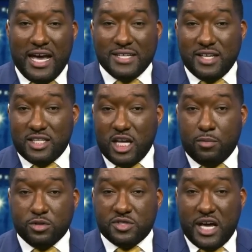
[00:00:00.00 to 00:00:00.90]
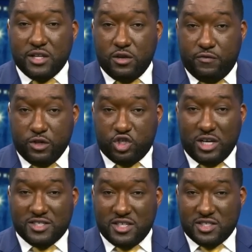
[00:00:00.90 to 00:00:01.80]
as a double standard for
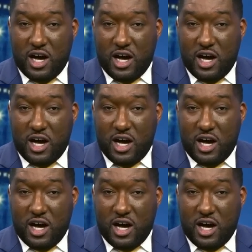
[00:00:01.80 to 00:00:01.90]
justice